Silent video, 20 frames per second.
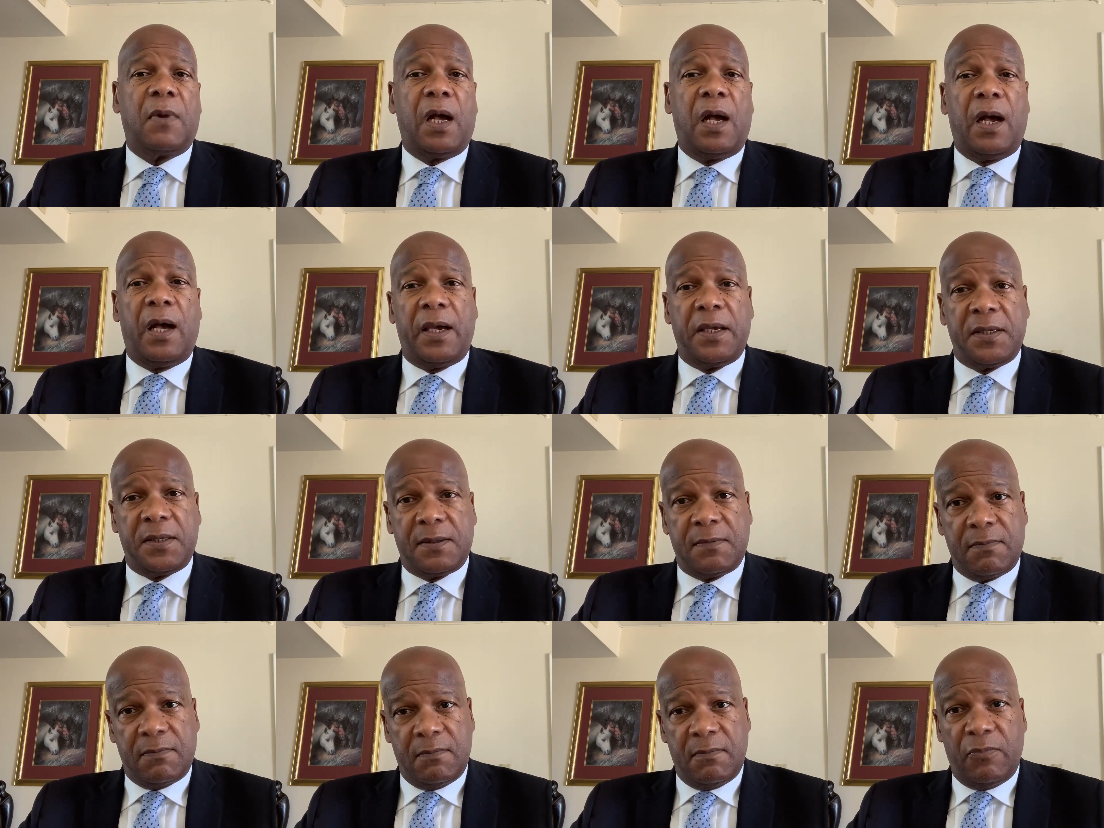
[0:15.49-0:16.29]
I
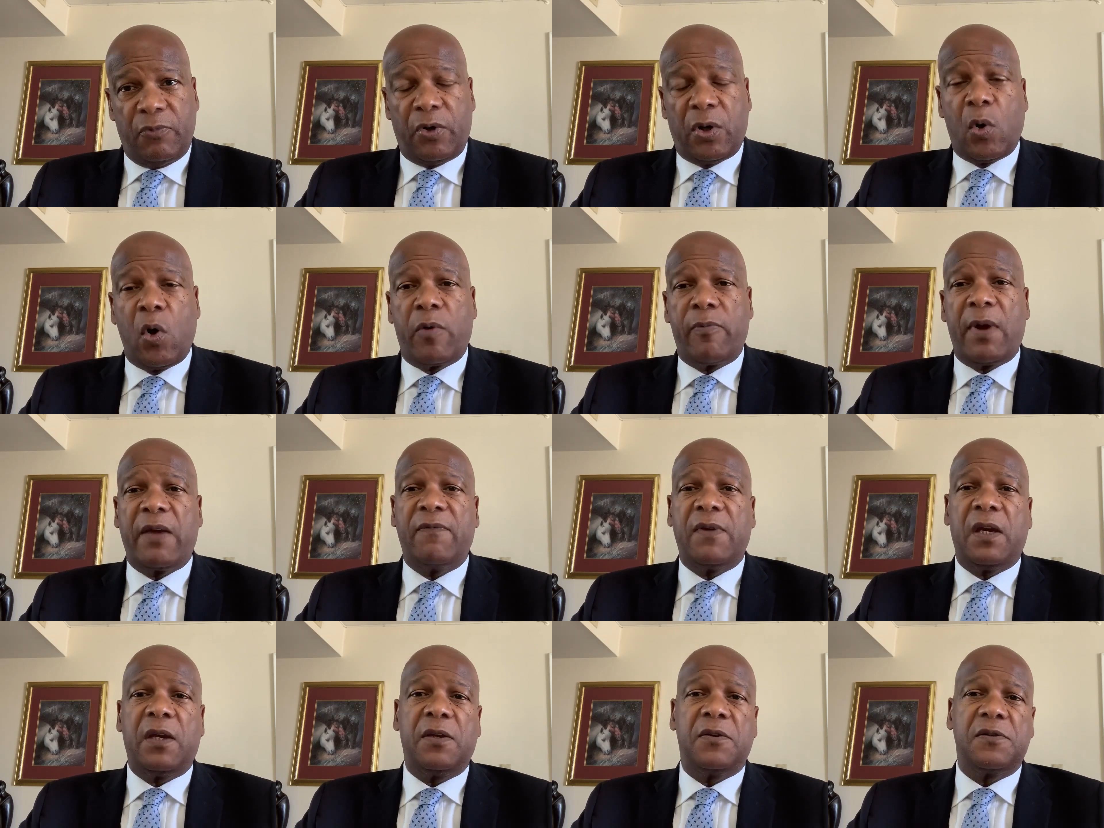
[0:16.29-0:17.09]
record my
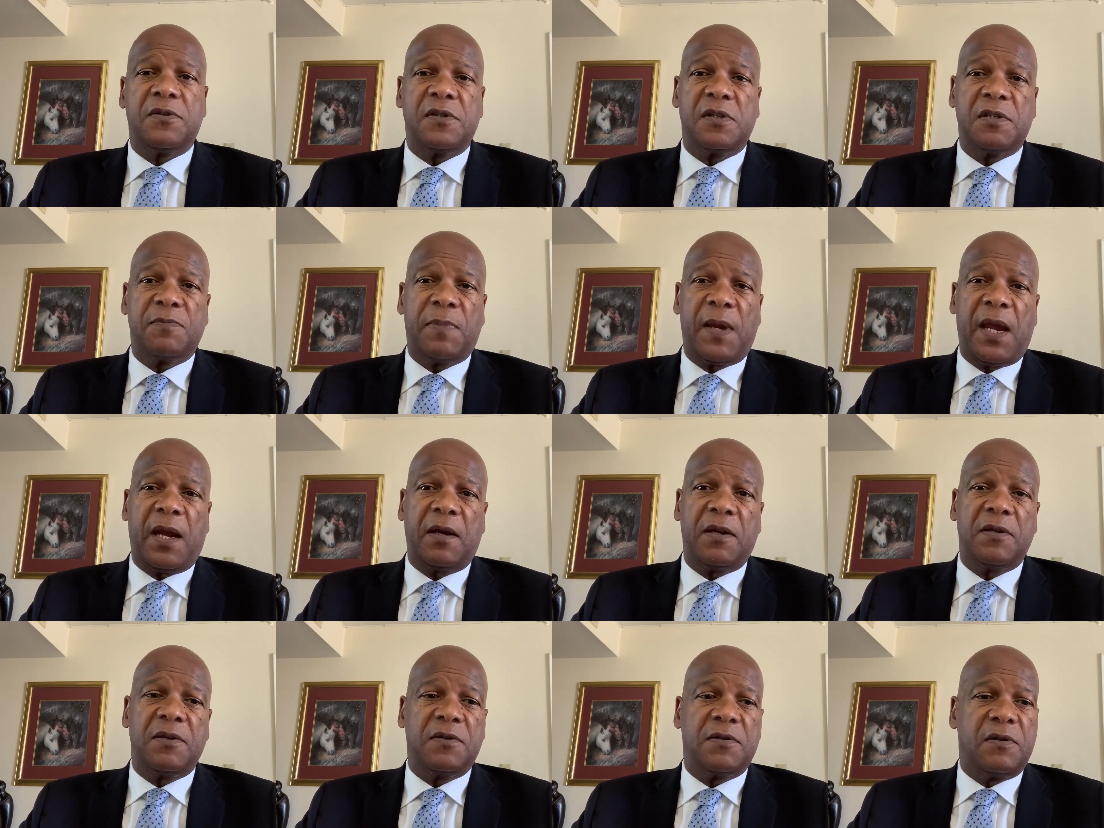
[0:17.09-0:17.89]
videos in
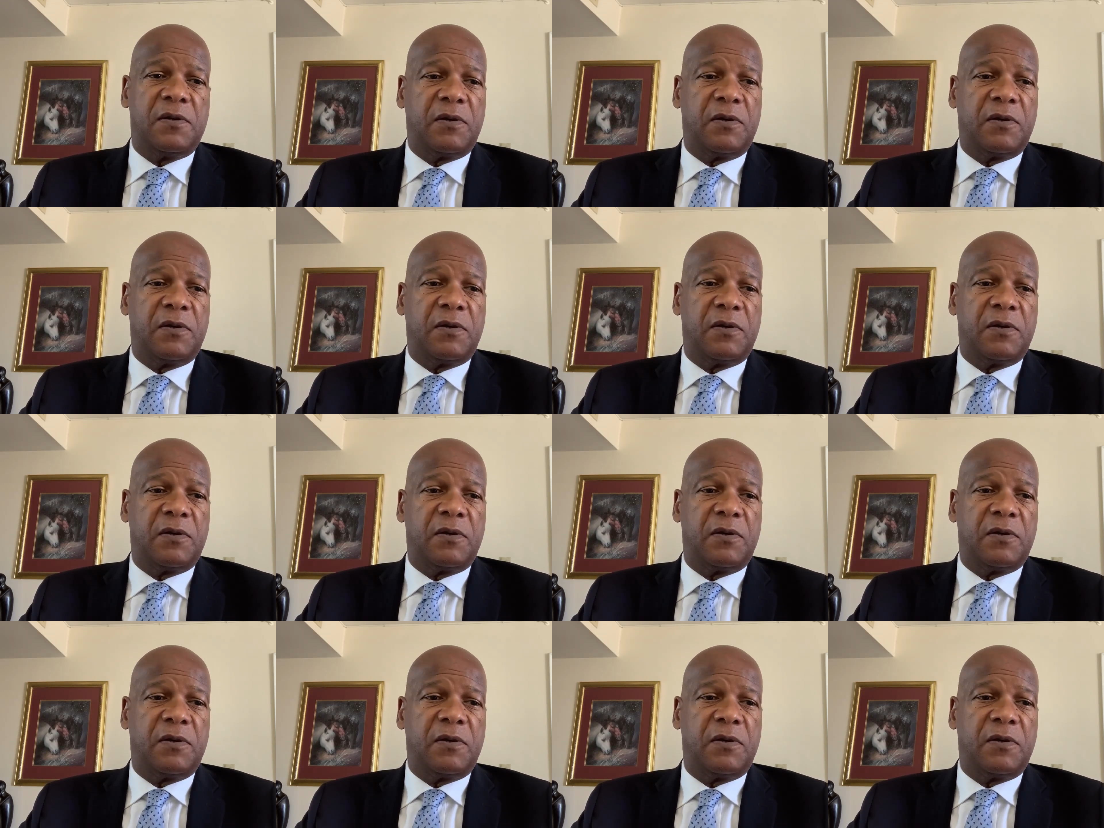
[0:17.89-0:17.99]
Spanish.